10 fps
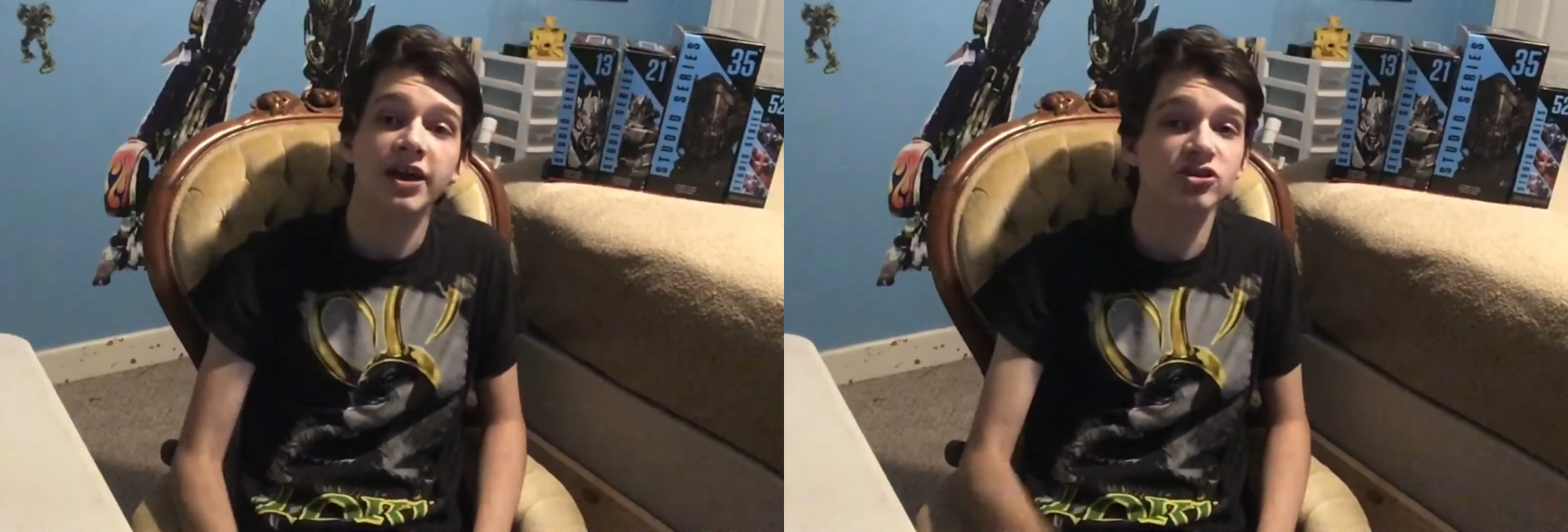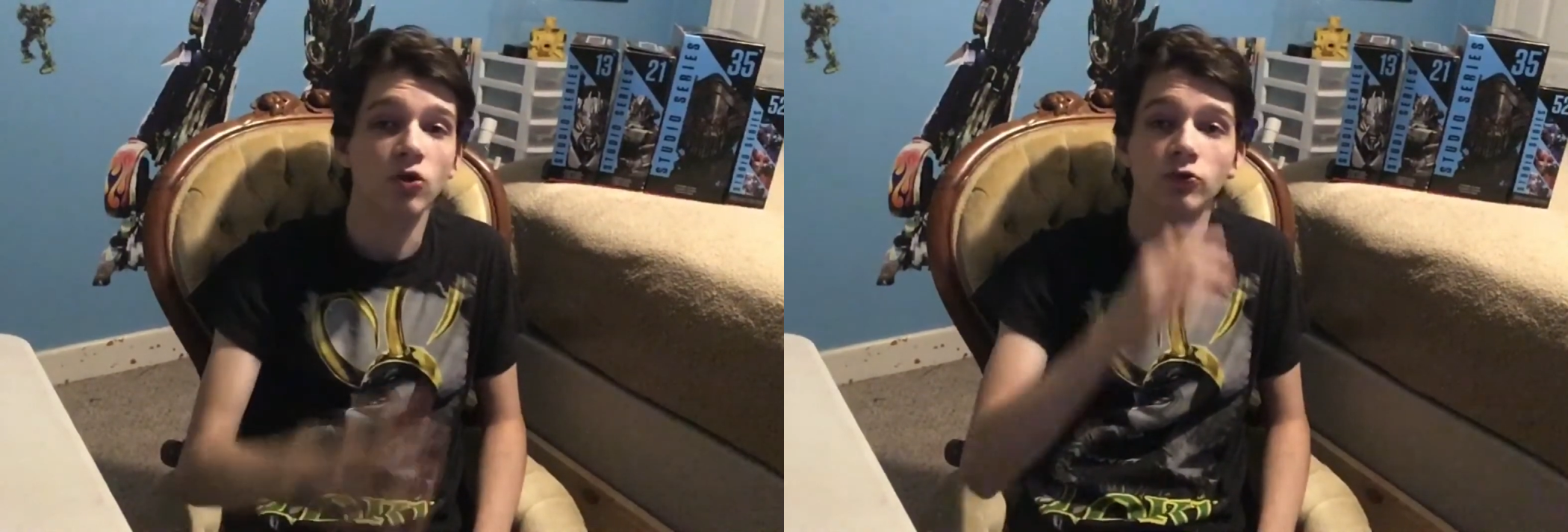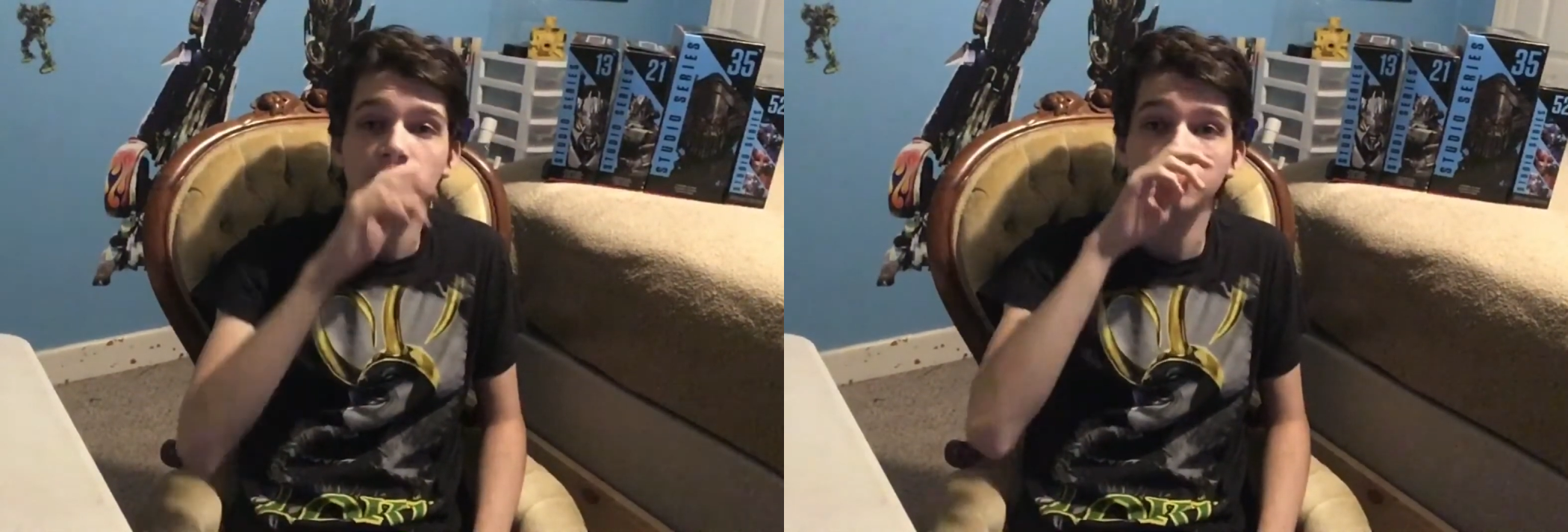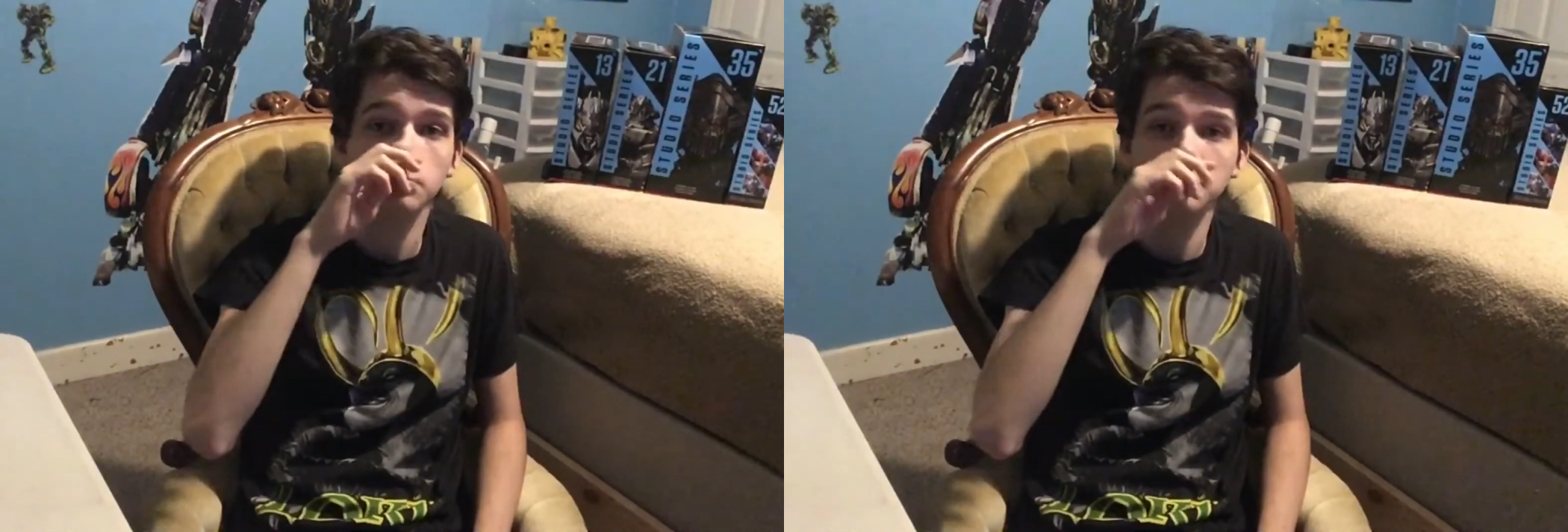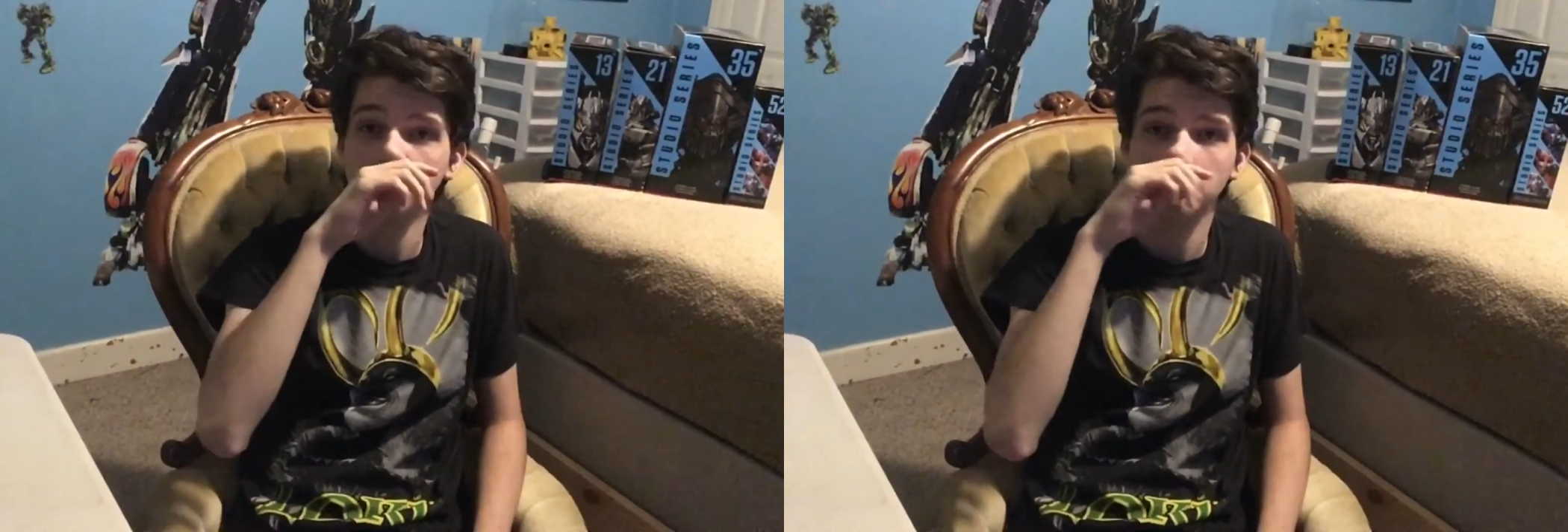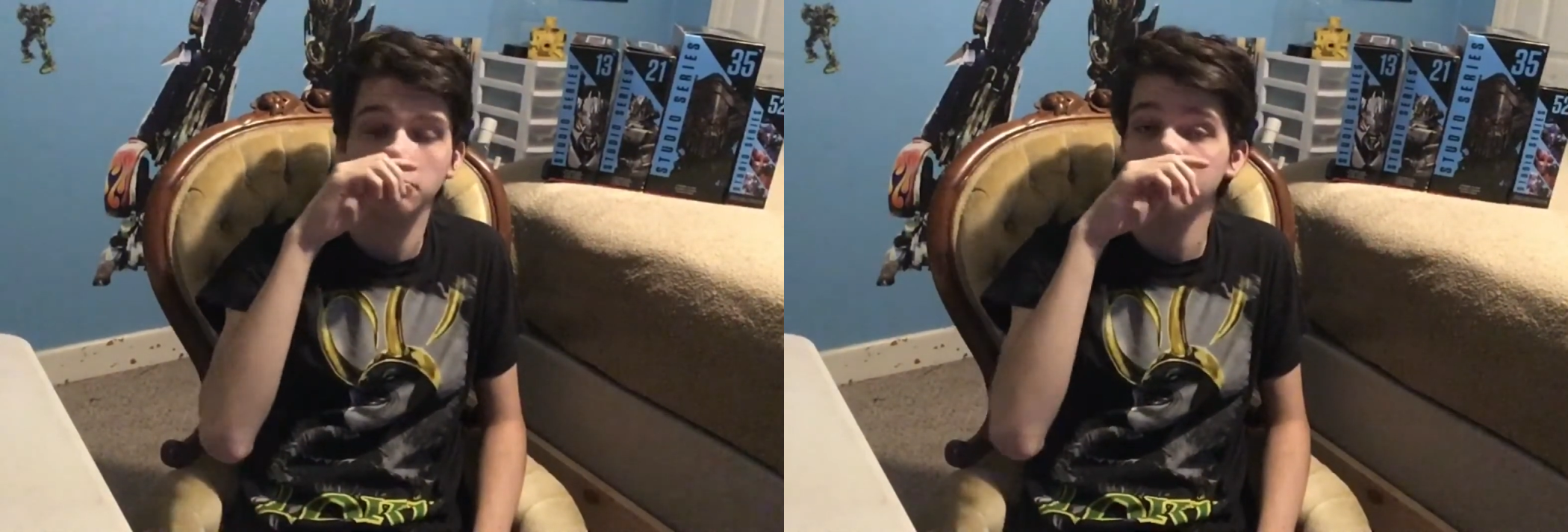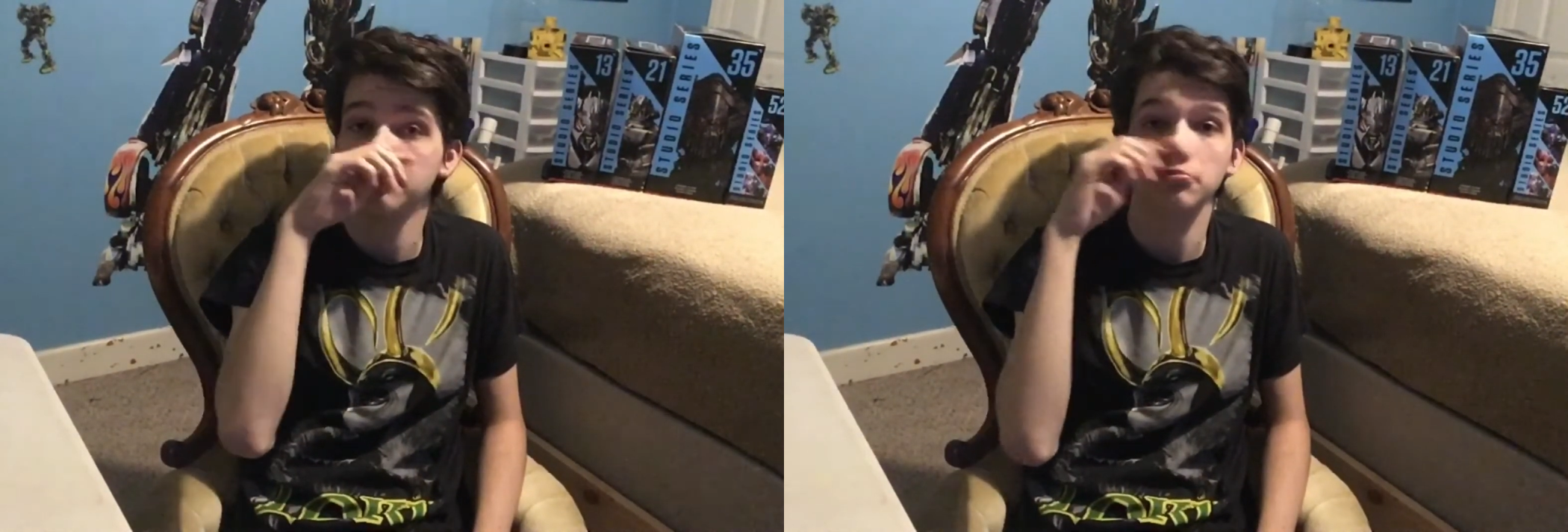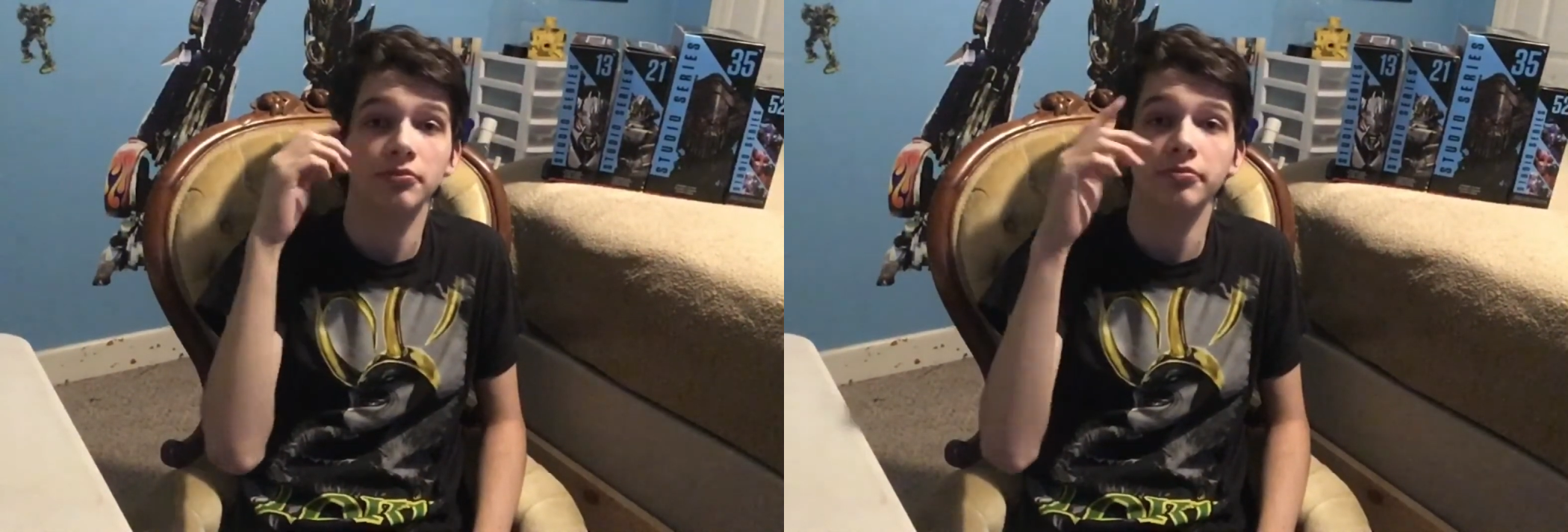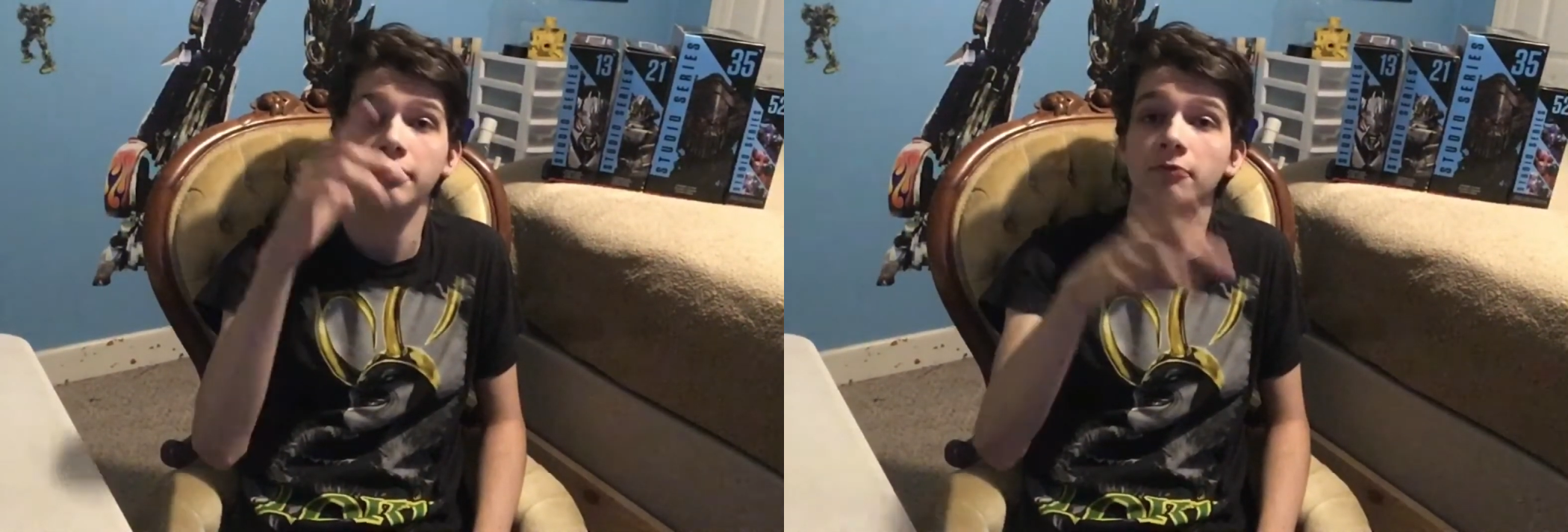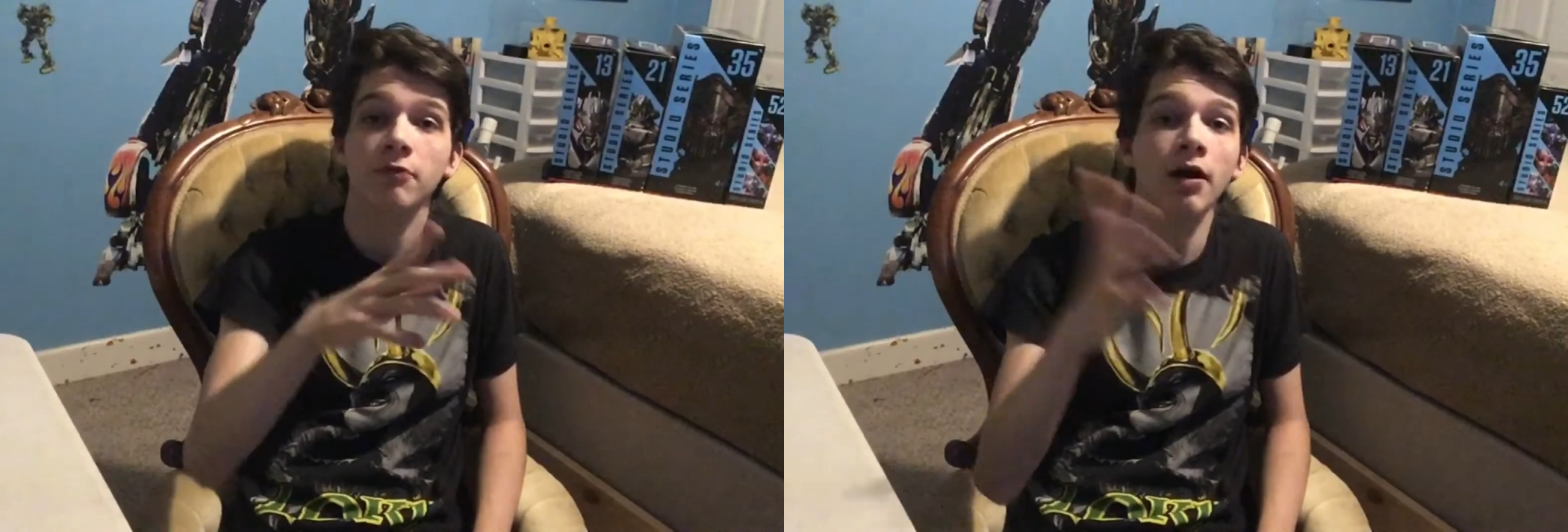Jolt.
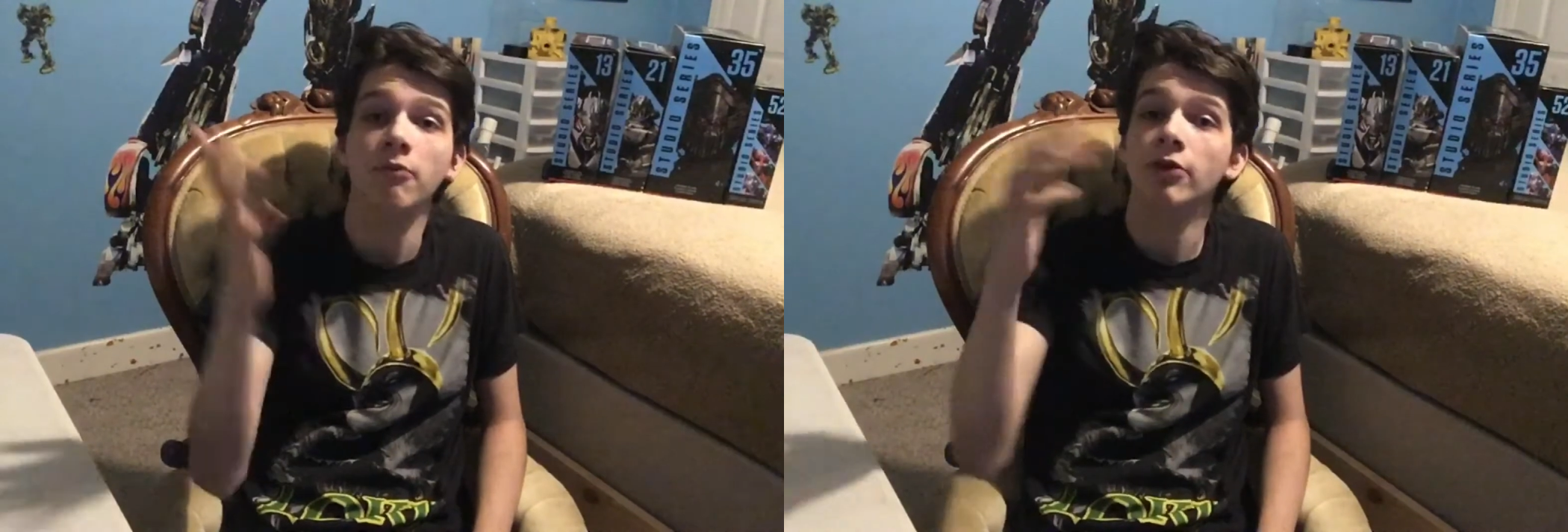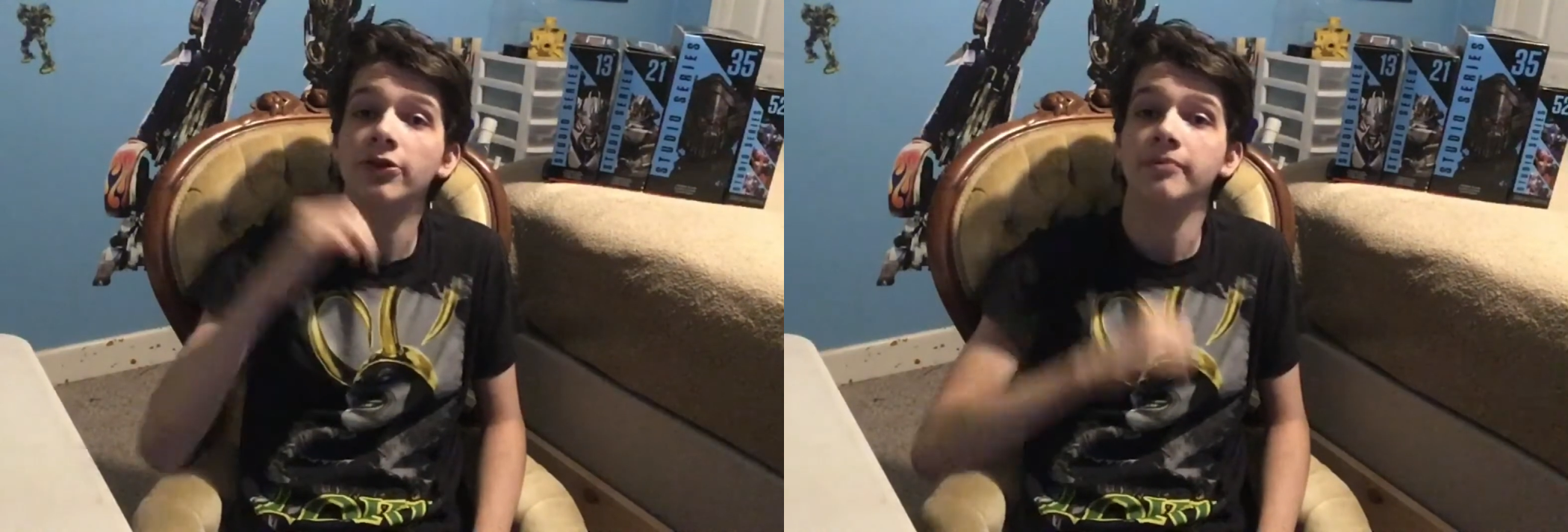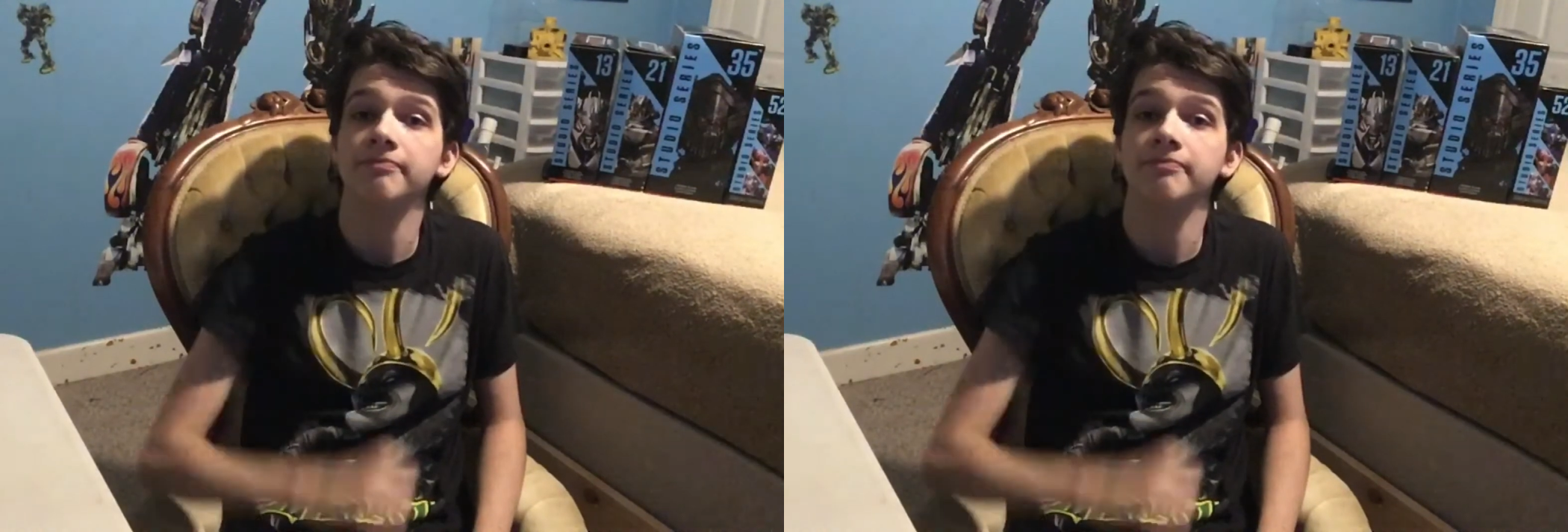I want them.